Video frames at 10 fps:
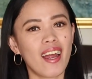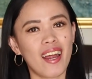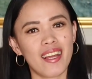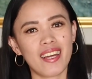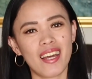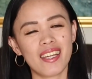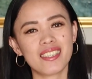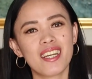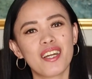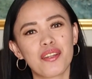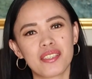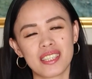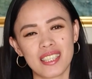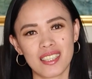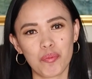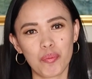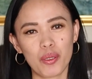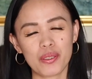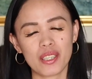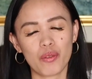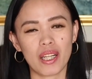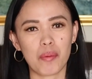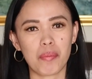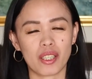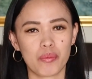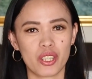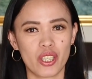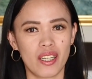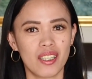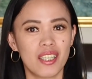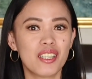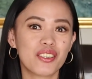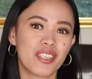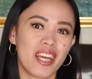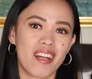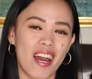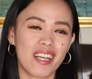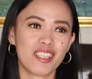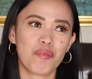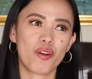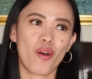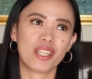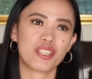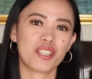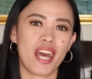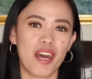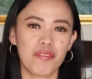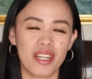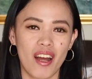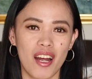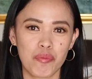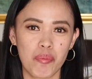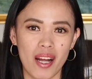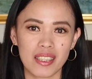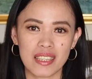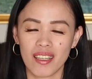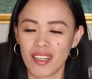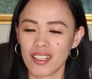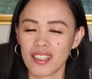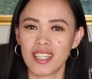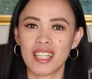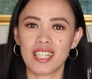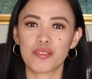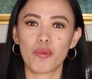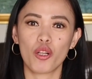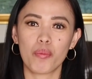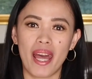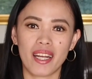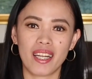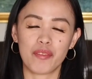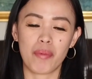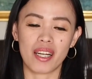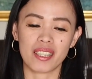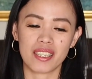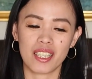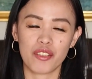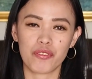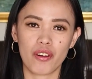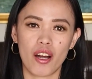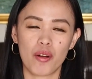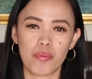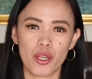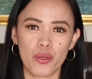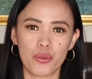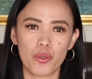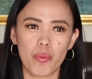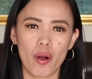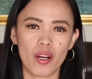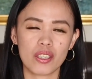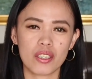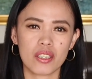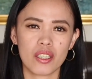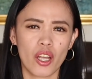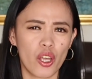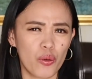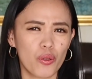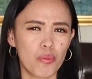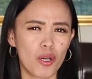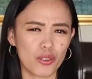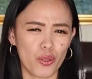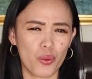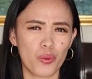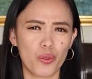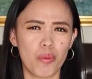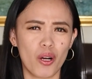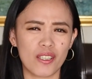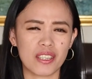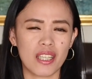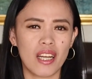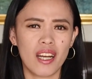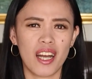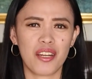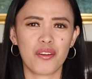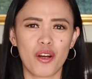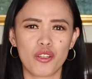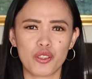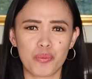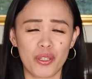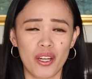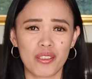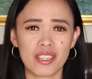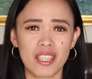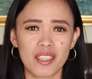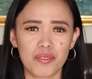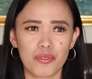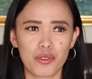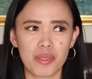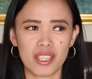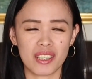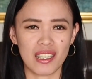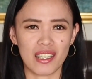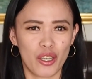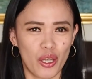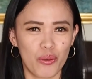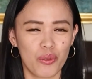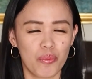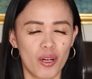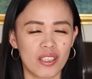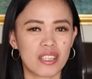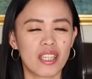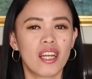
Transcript: Hi guys, this is Sasan Plus and welcome back to my channel. Today guys, I'm going to have an unboxing, a small bag unboxing from Hugo Boss. Hugo Boss or Hugo Boss? I don't know how to pronounce it. For me, it's like Hugo Boss.